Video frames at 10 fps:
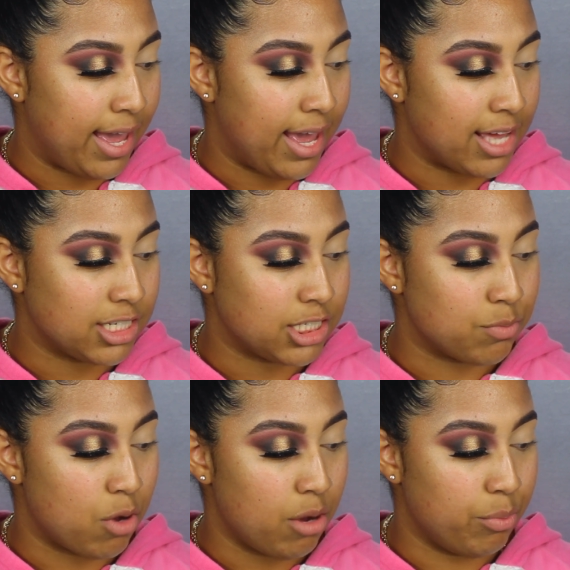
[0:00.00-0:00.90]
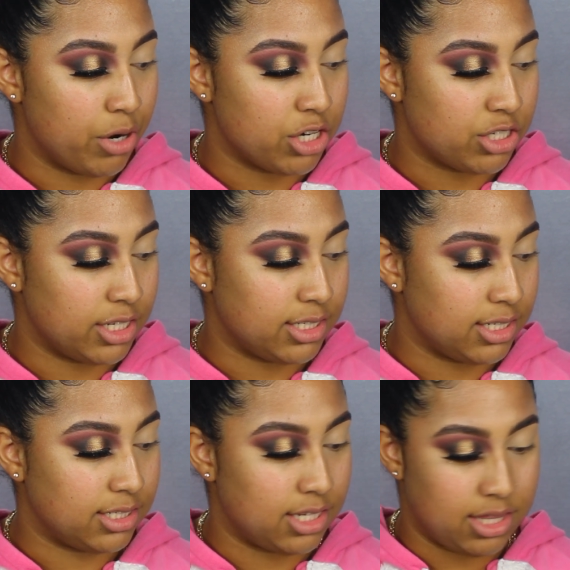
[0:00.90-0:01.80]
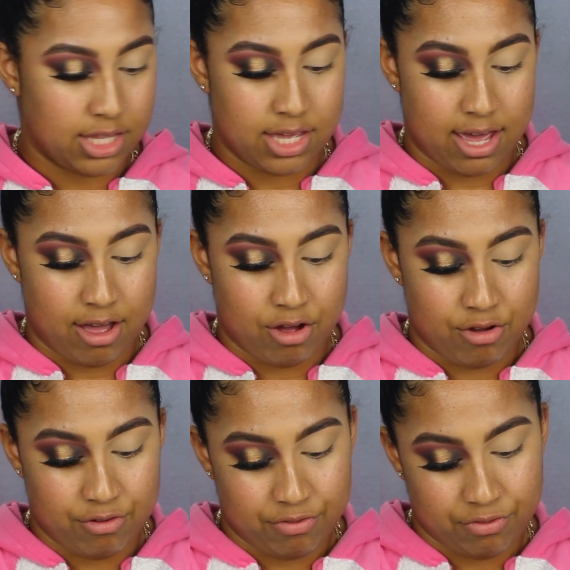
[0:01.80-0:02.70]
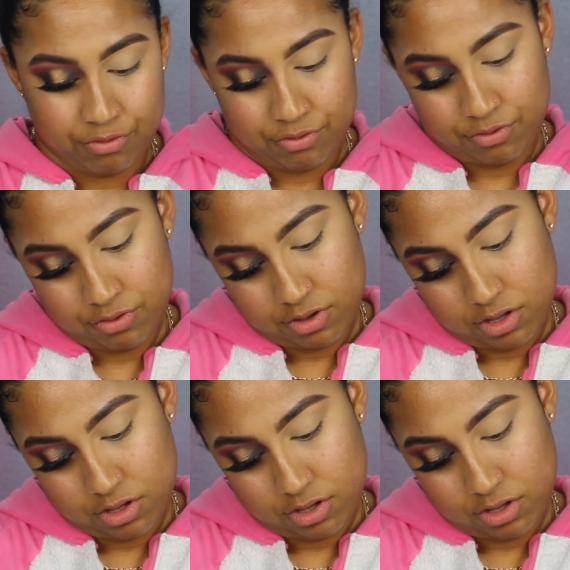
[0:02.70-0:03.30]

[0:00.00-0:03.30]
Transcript: a small brush. This is the e.l.f.